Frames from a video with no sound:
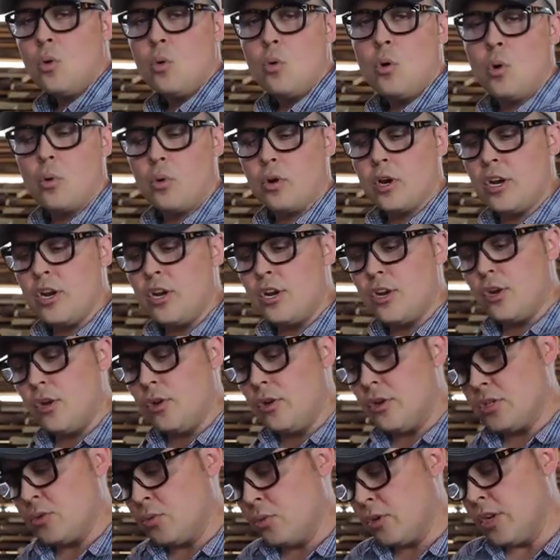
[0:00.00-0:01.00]
What we're gonna
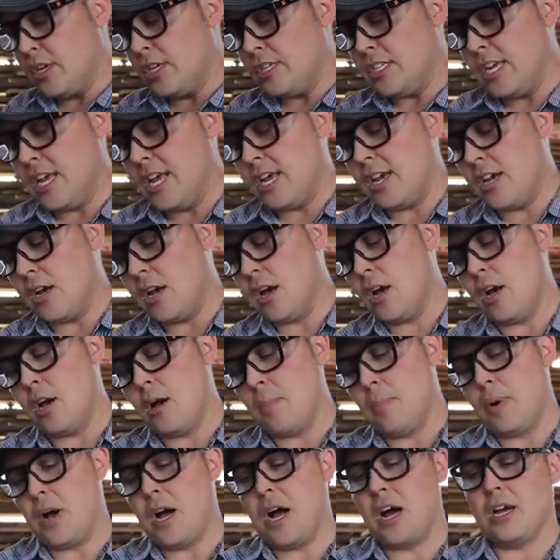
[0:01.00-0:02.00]
do is we're gonna take a,
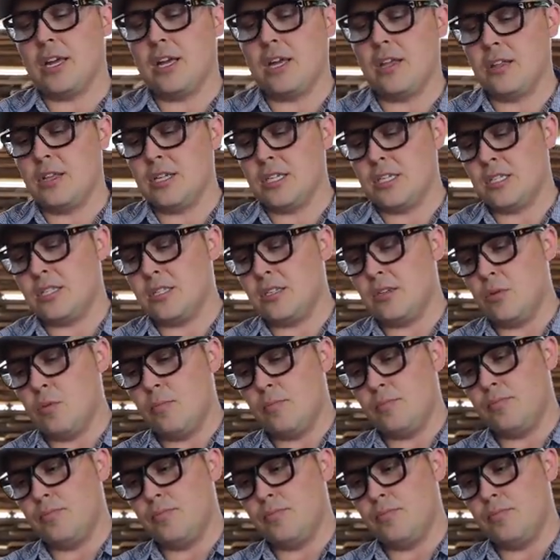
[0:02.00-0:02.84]
a pocket, this